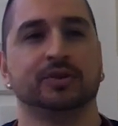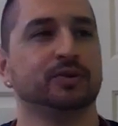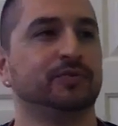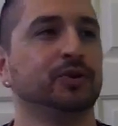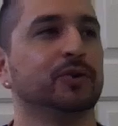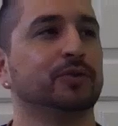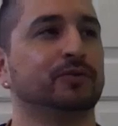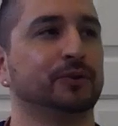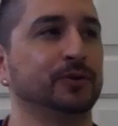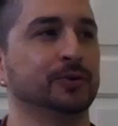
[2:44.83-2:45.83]
So if you go to a
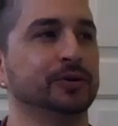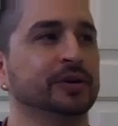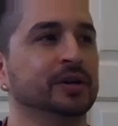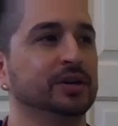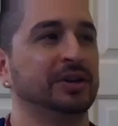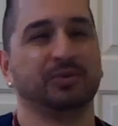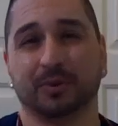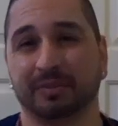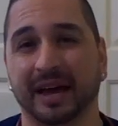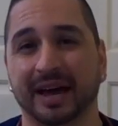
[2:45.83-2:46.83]
funeral, you have to wear
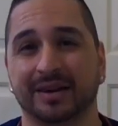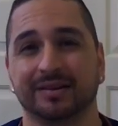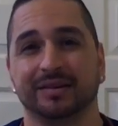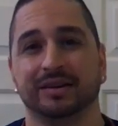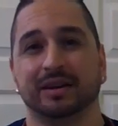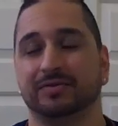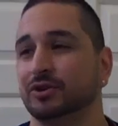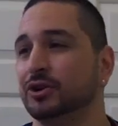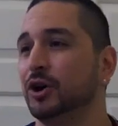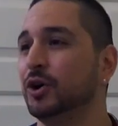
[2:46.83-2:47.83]
black. If you
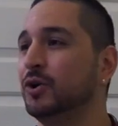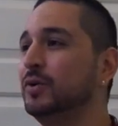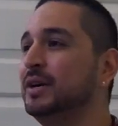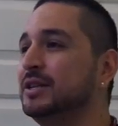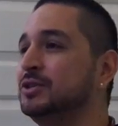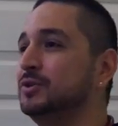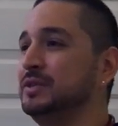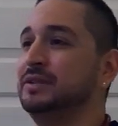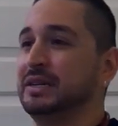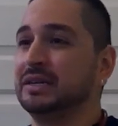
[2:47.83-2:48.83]
go to
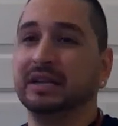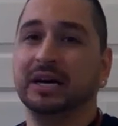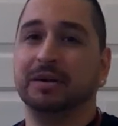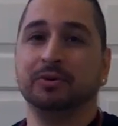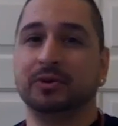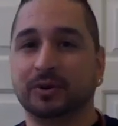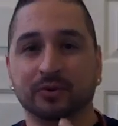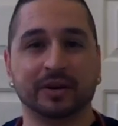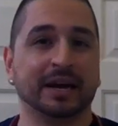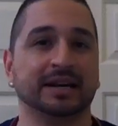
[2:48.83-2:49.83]
a club, you want to
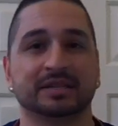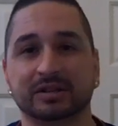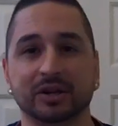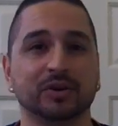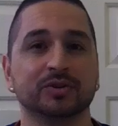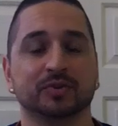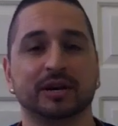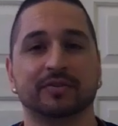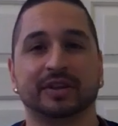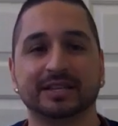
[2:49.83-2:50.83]
wear nice clothes,
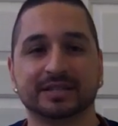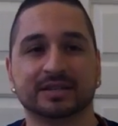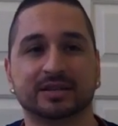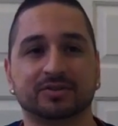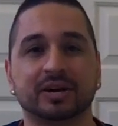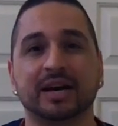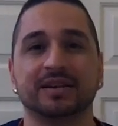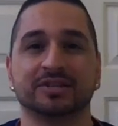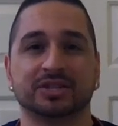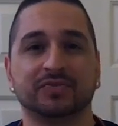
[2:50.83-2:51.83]
whatever. That's kind
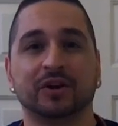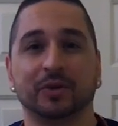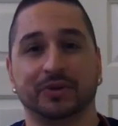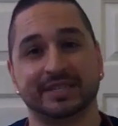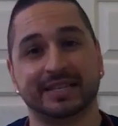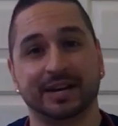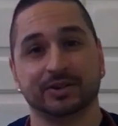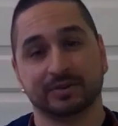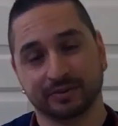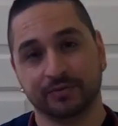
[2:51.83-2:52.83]
of just following the
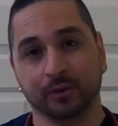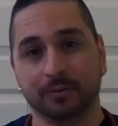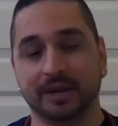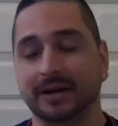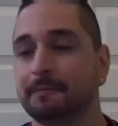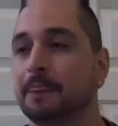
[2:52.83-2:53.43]
standards of conformity.